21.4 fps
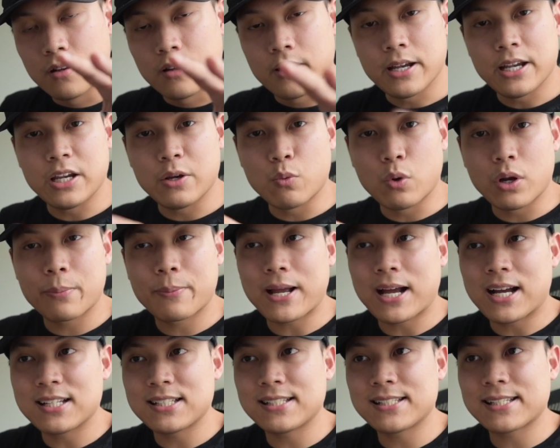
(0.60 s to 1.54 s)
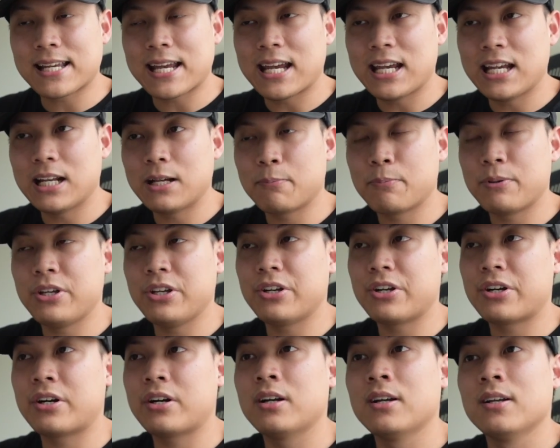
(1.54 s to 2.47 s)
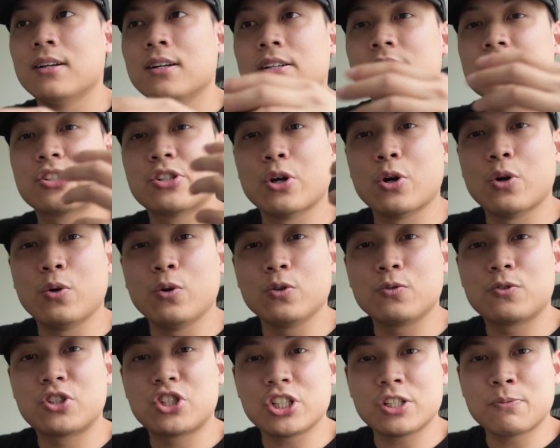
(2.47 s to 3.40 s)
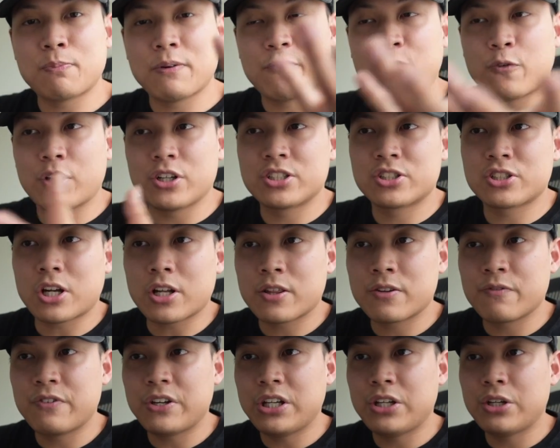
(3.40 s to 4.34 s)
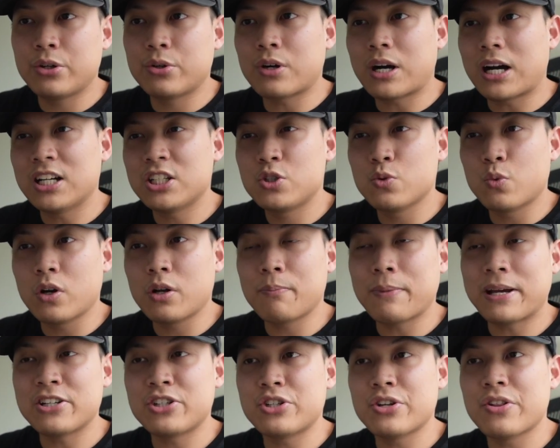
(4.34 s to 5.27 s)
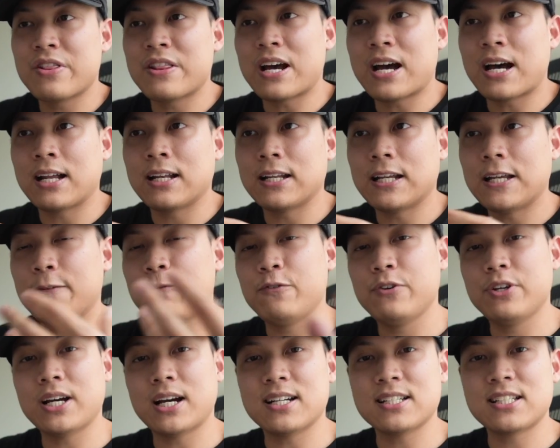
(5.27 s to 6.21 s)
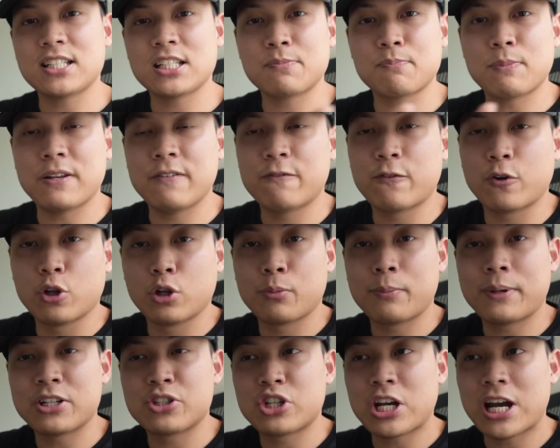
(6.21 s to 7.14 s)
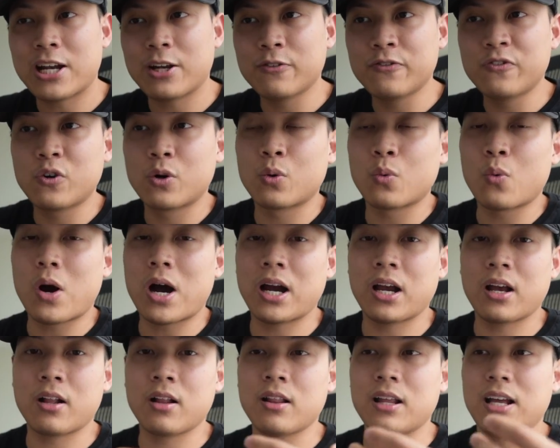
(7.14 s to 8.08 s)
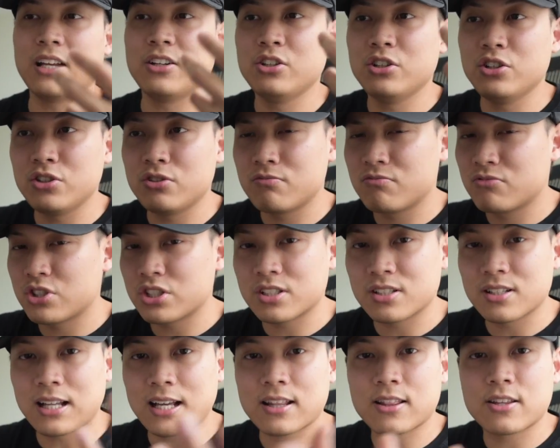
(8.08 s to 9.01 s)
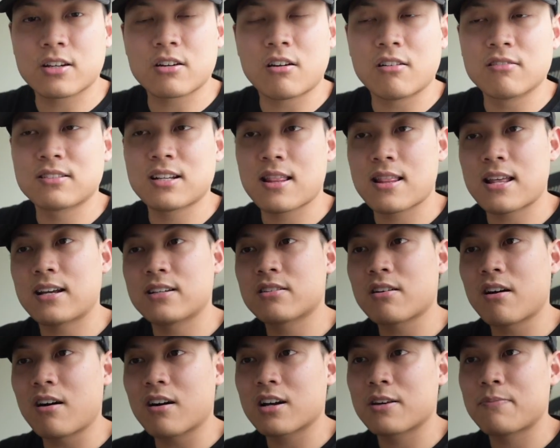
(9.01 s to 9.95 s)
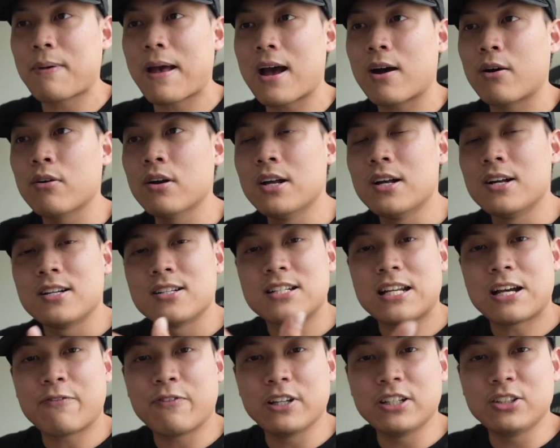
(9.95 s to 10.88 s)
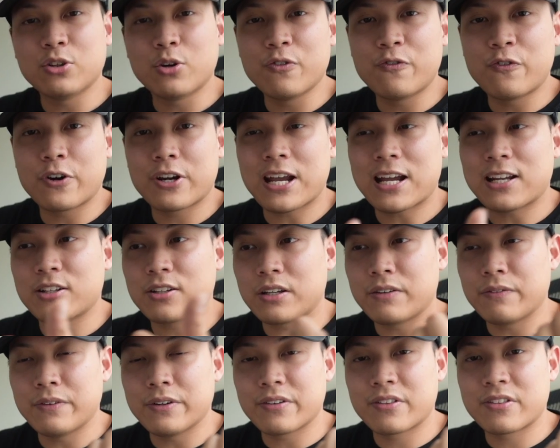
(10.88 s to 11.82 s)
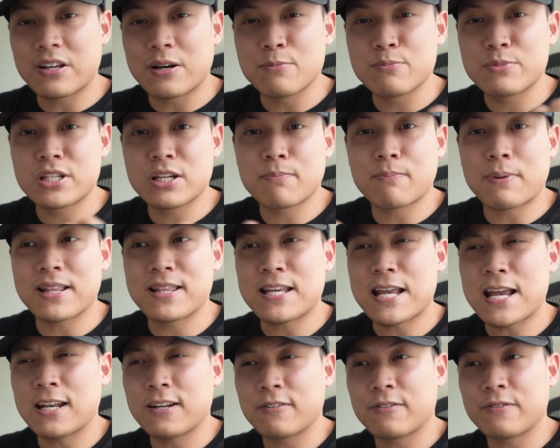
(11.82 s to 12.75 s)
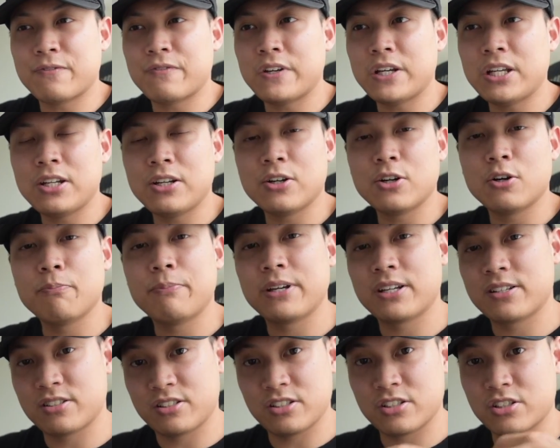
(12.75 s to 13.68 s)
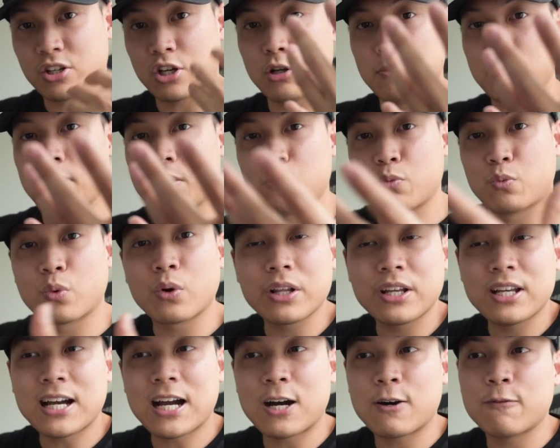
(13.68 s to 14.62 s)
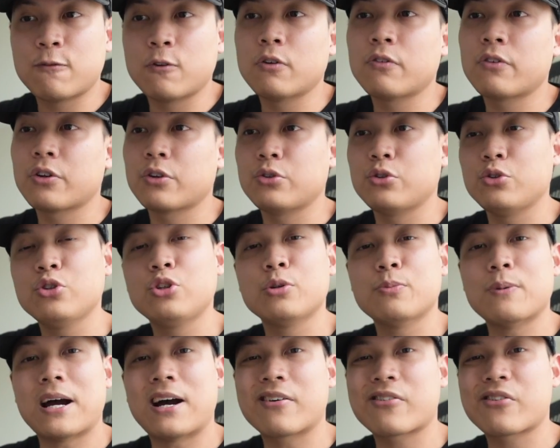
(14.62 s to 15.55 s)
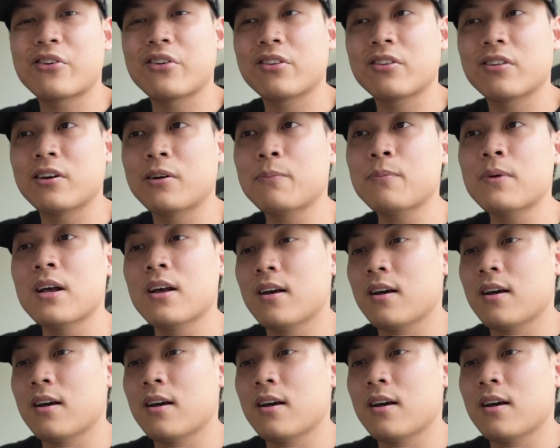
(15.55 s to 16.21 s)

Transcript: Hey, what up guys, it's Caleb here. So just before I start the video, I do want to mention that if you guys have been following my channel for a while and you just like the content that I talk about, definitely don't forget to give me a thumbs up by the end of the video because it's going to be really helpful for the YouTube algorithm.